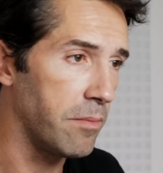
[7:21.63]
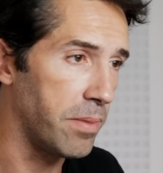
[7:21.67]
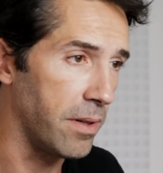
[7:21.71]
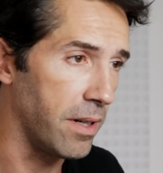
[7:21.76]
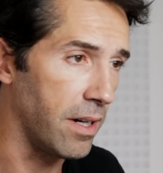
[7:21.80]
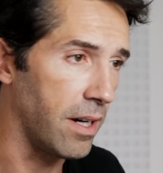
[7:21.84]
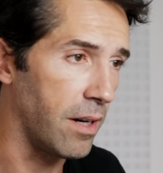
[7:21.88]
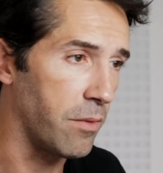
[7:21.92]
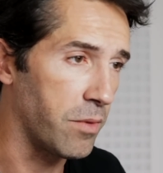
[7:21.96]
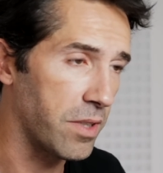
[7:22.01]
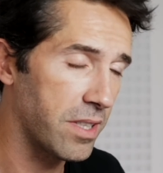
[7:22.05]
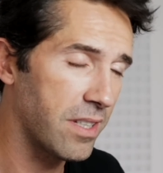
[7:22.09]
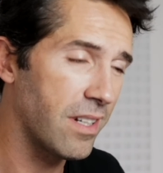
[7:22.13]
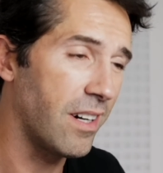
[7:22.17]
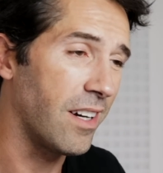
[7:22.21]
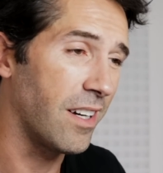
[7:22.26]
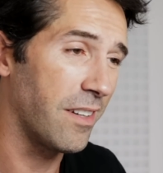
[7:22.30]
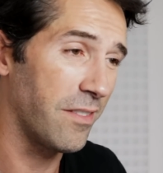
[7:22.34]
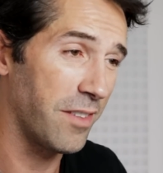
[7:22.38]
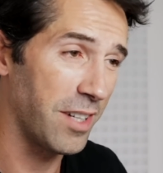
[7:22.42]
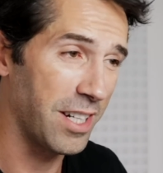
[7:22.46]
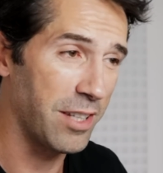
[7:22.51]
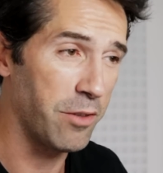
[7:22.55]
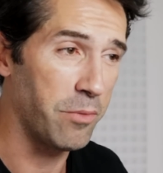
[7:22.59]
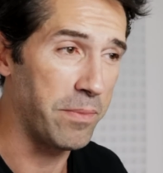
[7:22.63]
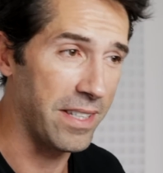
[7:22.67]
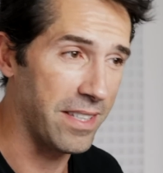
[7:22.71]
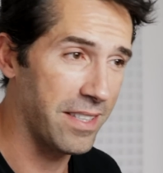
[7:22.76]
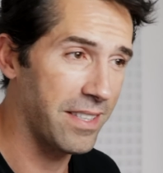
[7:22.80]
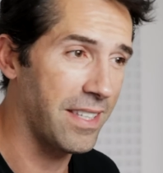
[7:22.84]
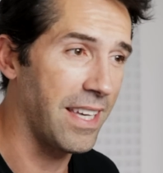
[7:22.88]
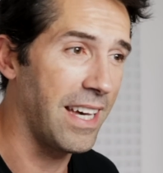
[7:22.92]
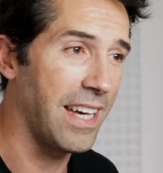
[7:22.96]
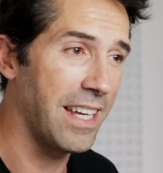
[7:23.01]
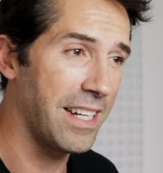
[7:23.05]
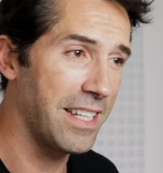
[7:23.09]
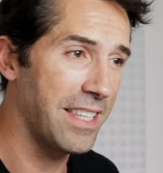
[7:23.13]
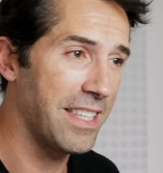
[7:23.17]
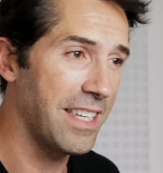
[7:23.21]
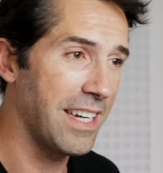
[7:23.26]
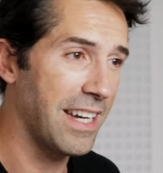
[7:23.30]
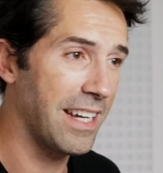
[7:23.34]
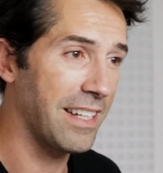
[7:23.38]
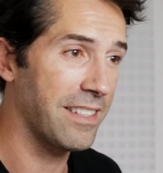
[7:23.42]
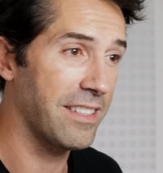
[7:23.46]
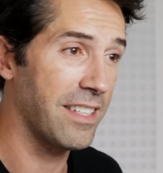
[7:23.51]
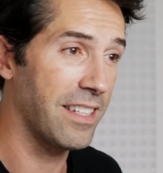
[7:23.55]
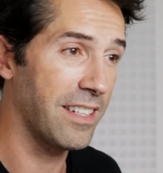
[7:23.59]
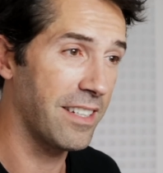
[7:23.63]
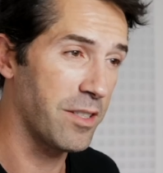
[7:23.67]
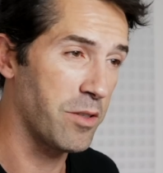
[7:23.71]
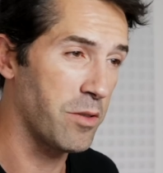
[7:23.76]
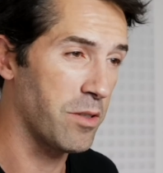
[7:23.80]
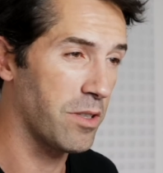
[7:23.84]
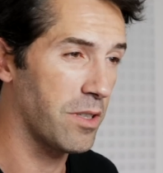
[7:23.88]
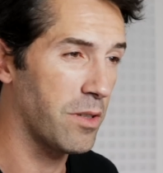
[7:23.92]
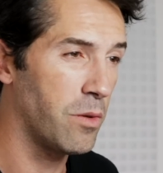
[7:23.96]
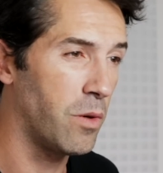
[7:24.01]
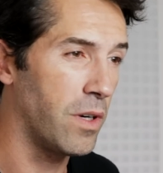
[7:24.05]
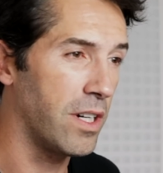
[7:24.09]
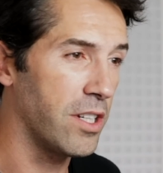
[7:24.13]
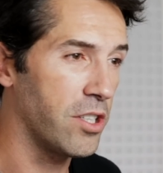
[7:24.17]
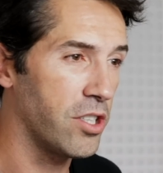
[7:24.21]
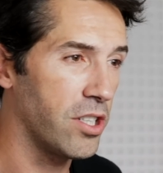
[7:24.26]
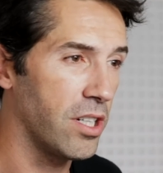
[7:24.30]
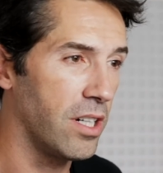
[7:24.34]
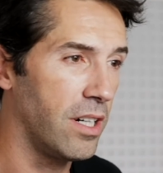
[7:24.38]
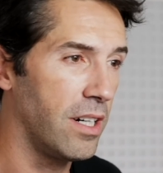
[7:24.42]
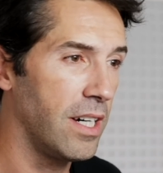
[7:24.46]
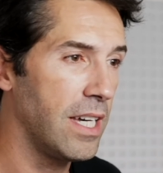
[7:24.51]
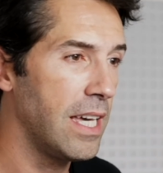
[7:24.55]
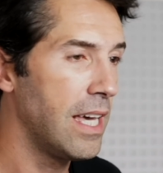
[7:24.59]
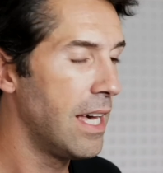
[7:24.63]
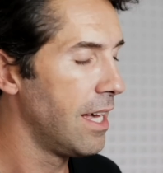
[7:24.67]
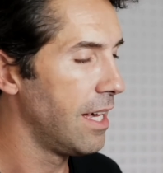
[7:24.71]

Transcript: but I was kind of a little bit scared of the acting because I was quite shy,